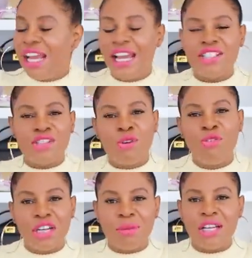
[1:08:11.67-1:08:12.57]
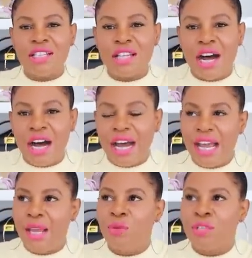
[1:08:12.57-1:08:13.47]
It's so funny because
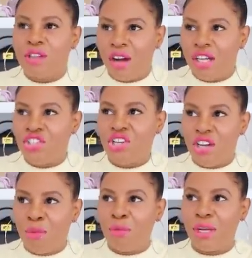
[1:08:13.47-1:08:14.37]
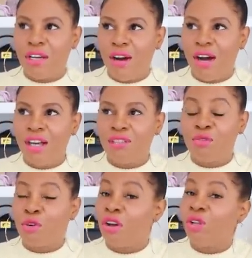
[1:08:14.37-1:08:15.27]
I was on a Chanel boycott
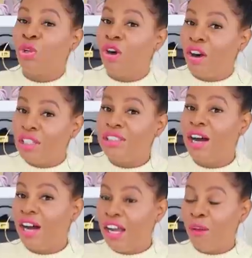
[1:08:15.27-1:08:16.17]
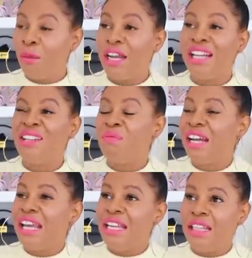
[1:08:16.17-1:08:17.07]
for a long time and I didn't
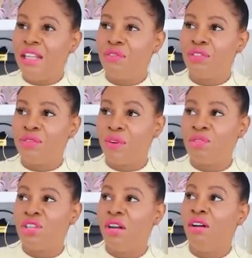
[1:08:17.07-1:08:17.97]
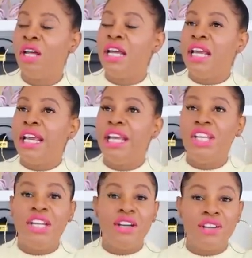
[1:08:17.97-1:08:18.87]
buy anything for, from Chanel in
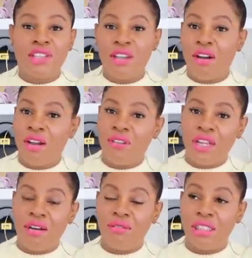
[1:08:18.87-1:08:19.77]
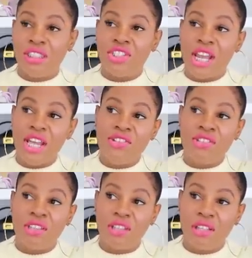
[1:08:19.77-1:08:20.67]
years, and all of that really
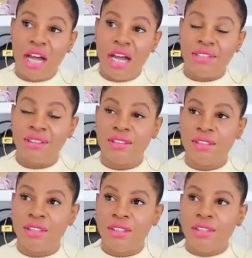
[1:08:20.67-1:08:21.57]
changed in the last